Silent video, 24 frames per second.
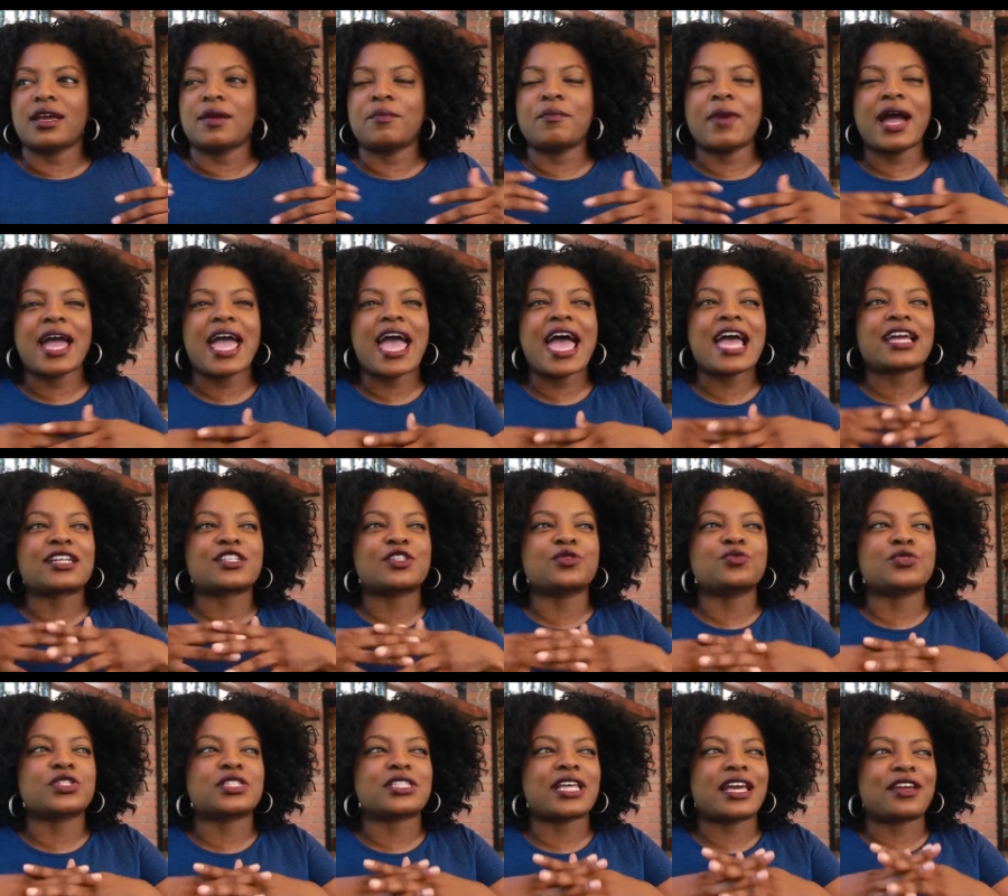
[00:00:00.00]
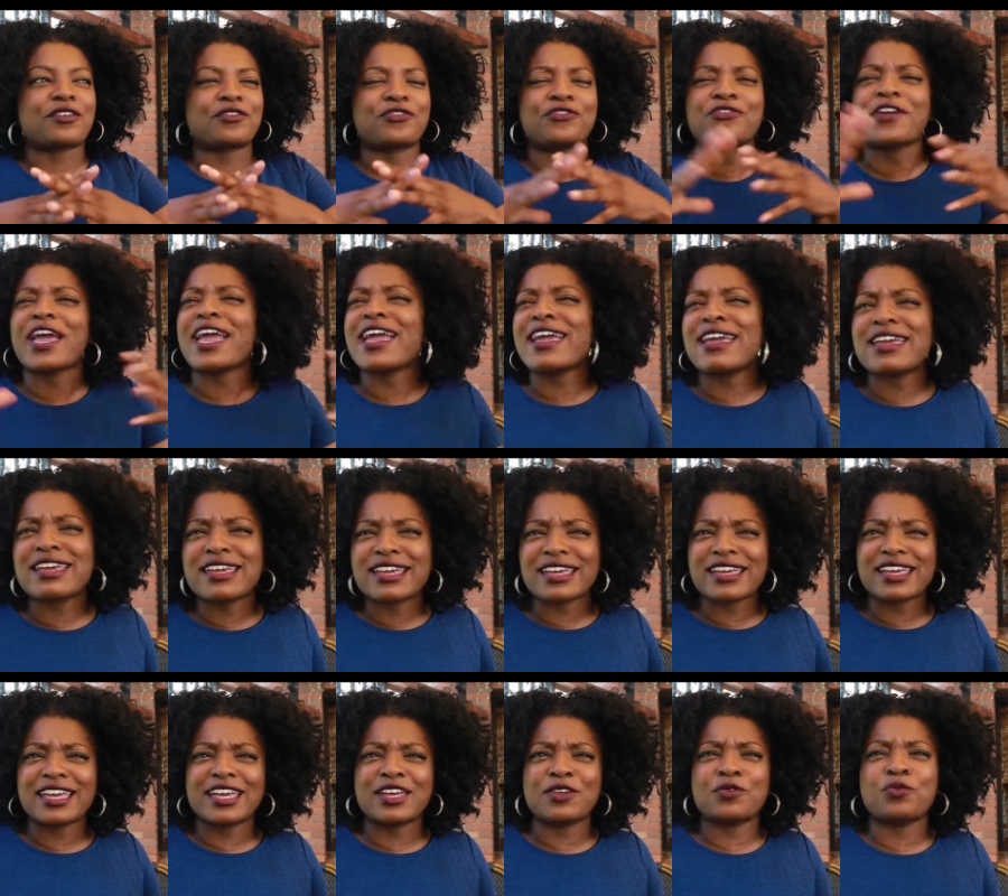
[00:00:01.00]
my acting was like fake
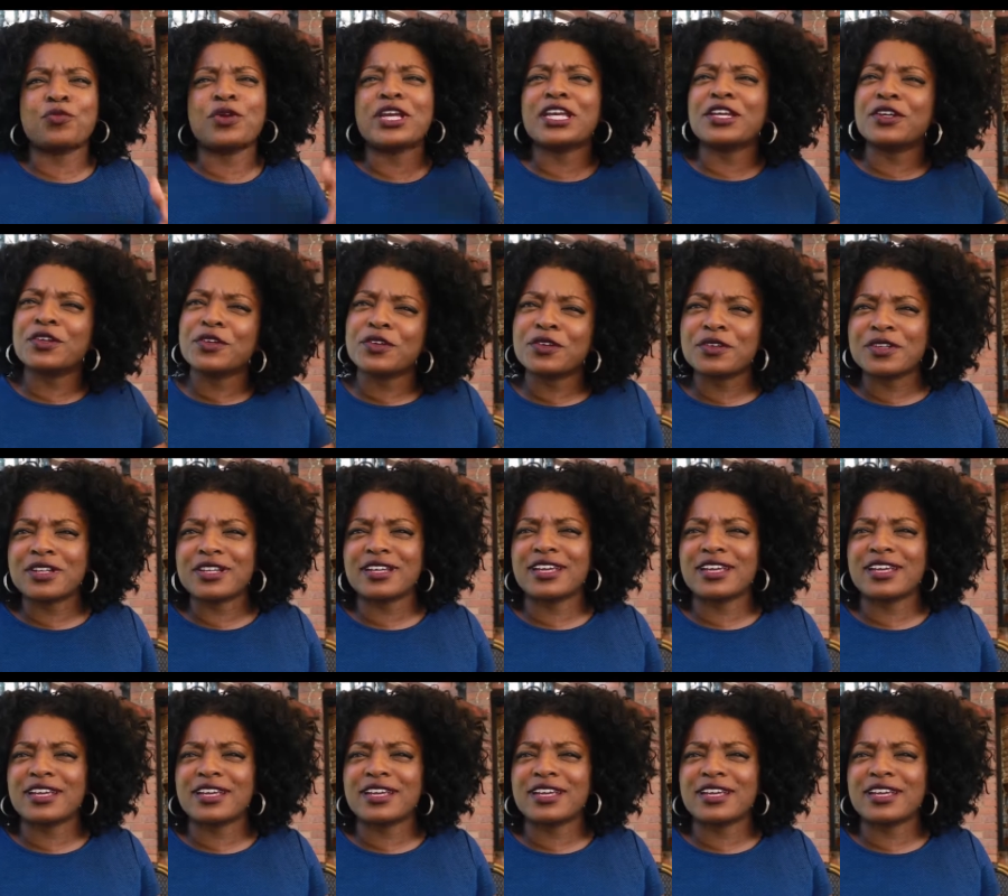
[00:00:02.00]
and weird,